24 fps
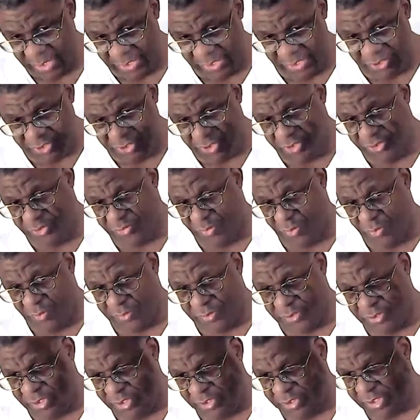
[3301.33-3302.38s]
And this
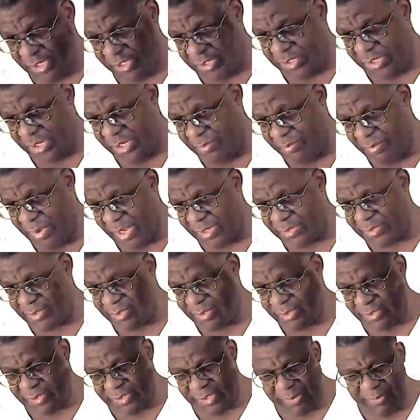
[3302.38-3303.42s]
controls set your heat max at
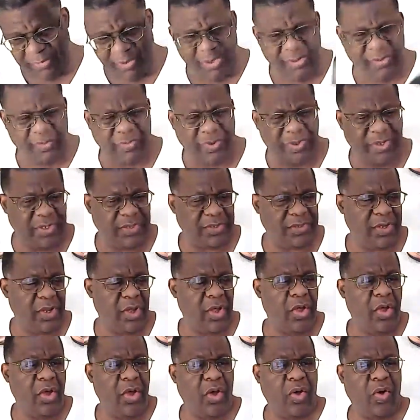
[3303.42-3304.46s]
70 degrees
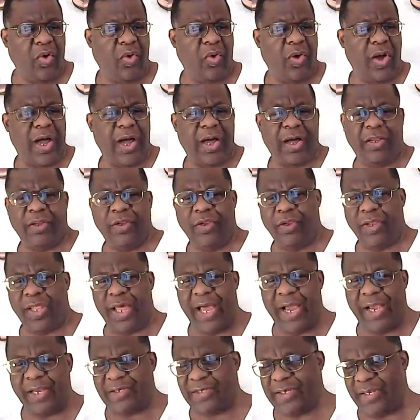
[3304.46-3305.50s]
or a little
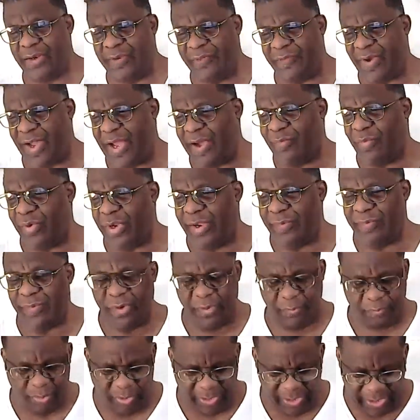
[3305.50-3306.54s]
higher, 75, whatever
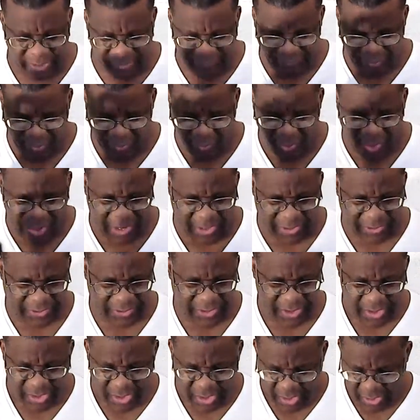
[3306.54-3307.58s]
the plant requires,
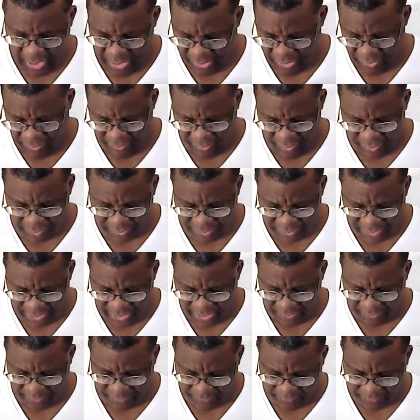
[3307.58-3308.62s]
and you're all
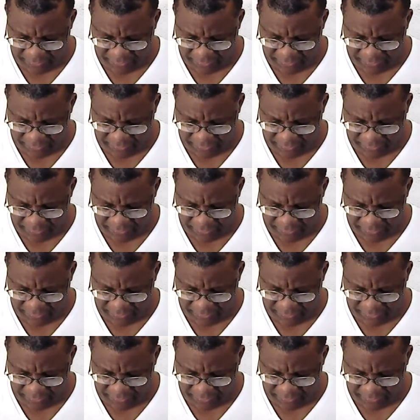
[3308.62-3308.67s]
set.